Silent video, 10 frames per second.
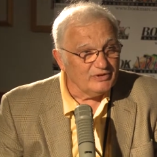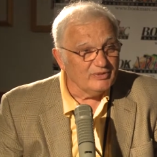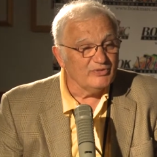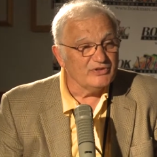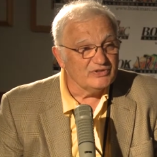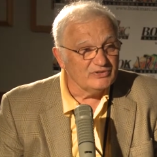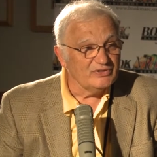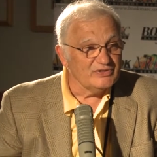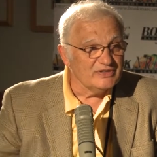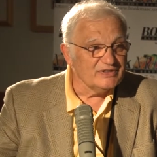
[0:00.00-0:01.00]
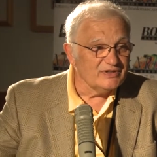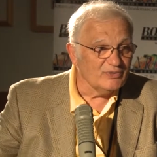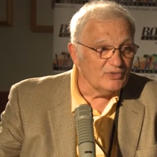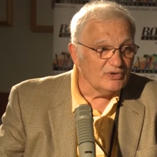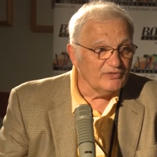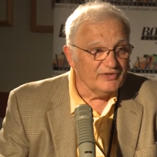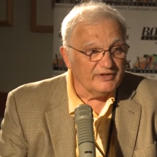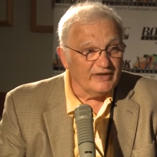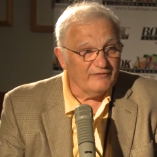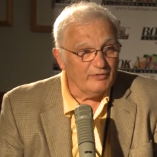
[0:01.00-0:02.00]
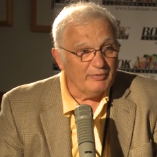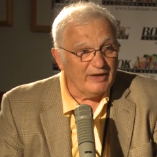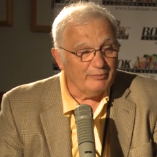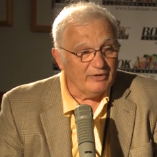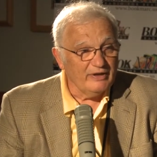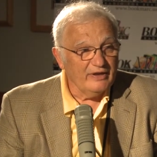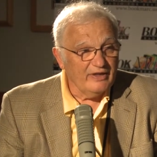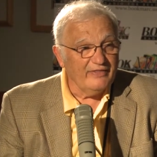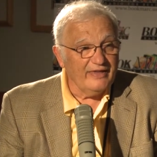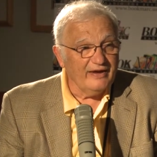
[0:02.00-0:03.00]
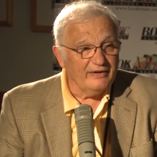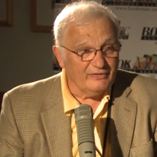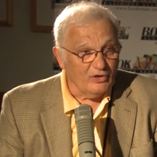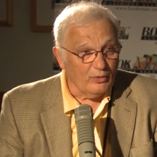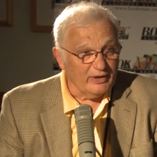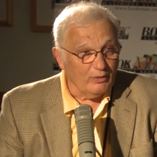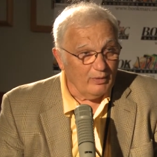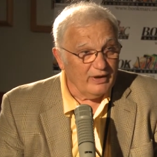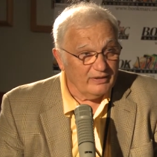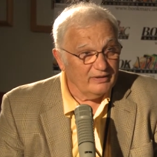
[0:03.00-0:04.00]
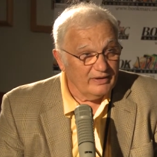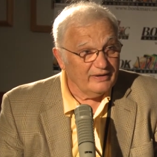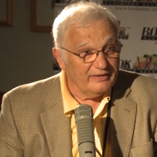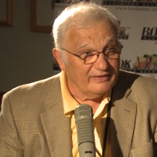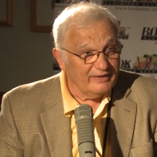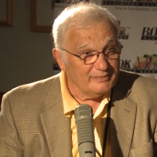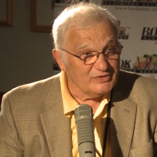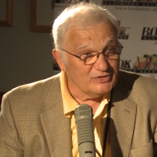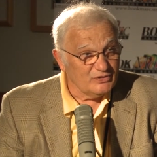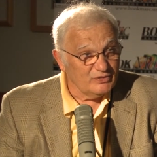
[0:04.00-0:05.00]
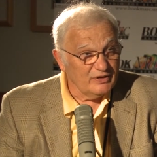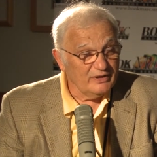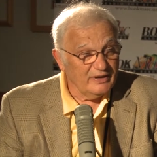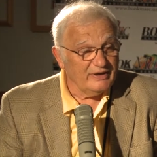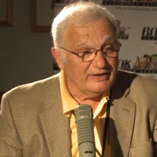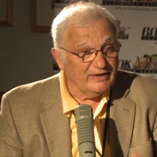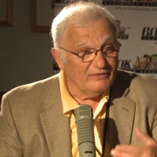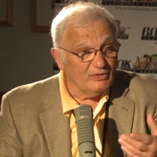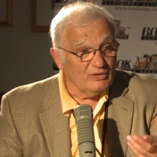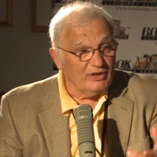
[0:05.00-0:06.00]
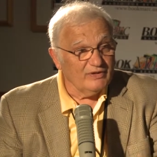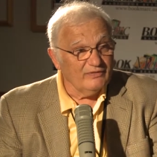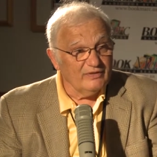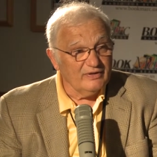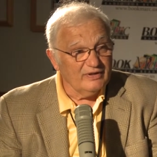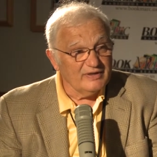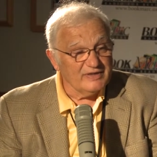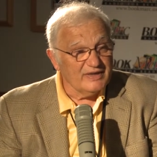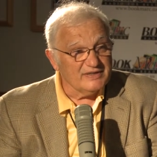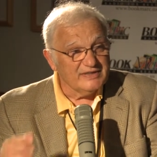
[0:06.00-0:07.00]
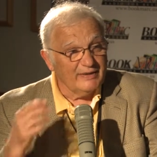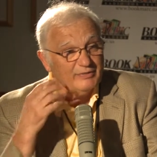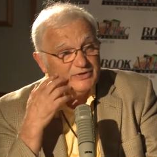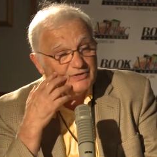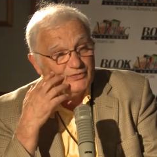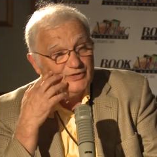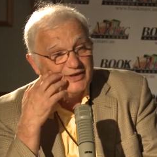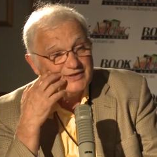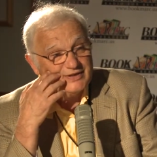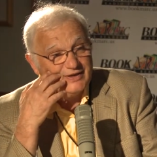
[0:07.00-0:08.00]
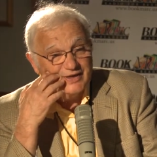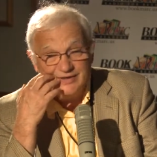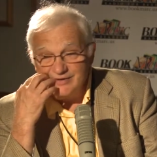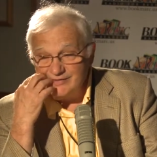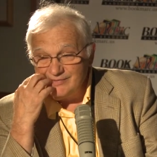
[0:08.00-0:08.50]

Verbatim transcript: commercial uses in the world today for paper, and they aren't going away anytime soon. And I give you a lot of uh, examples of where that's the case.